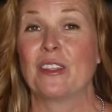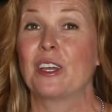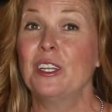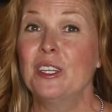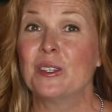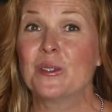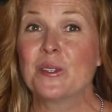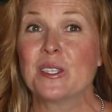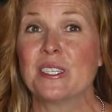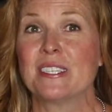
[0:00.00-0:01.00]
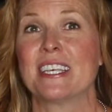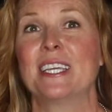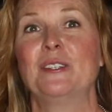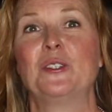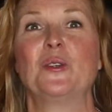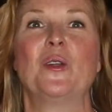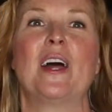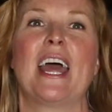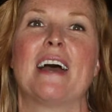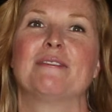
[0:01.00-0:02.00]
The good news is that you do
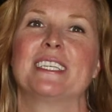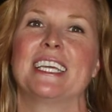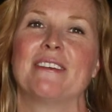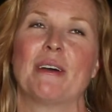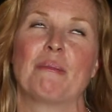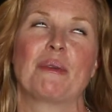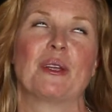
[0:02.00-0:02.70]
not have to give up